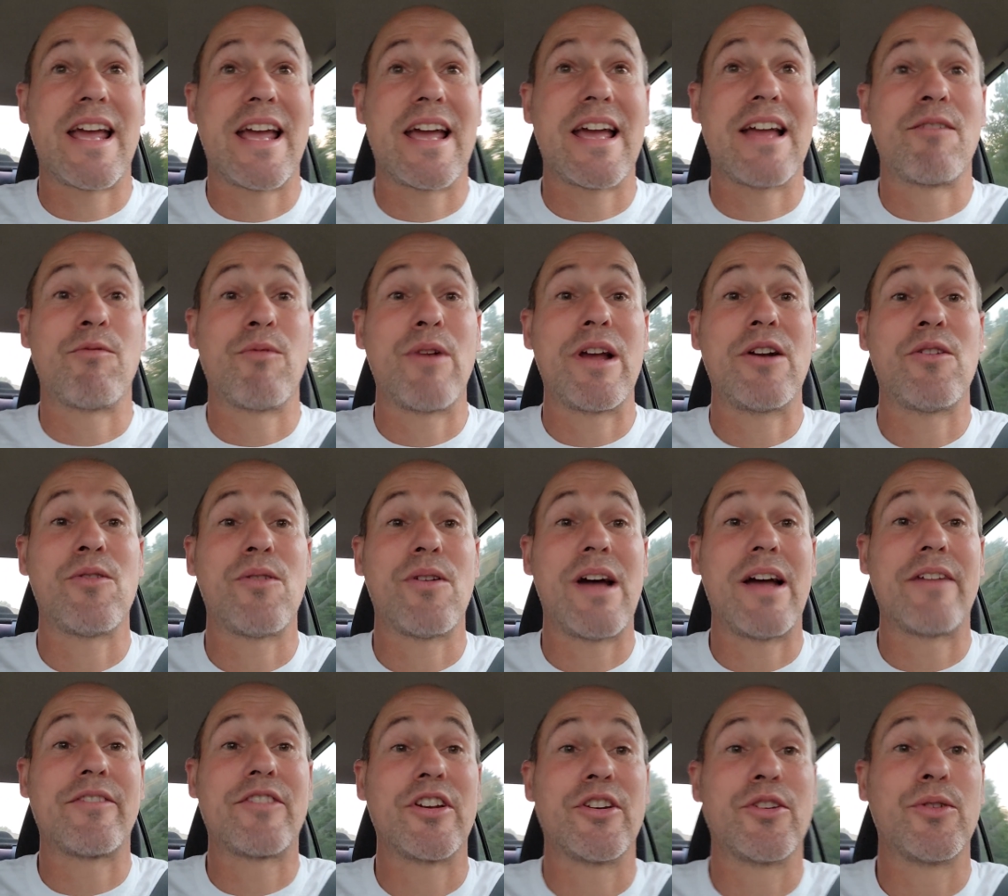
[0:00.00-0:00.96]
and we don't
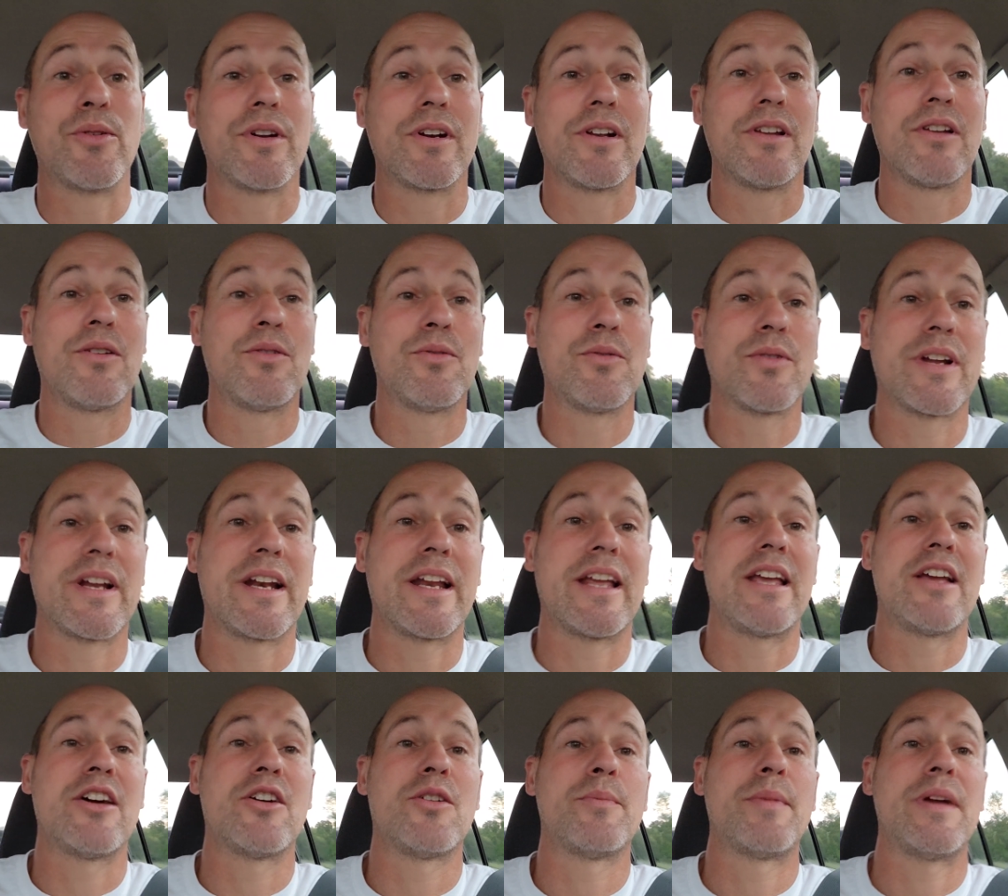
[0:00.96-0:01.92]
have to do it alone in
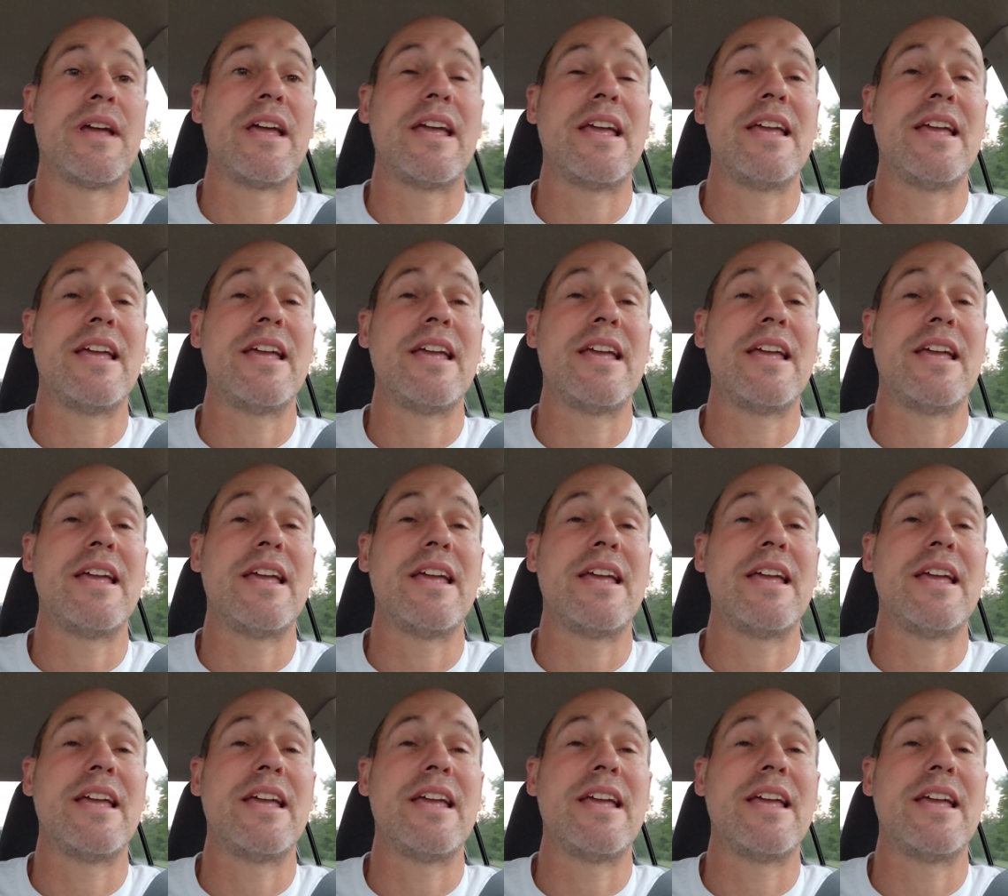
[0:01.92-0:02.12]
him.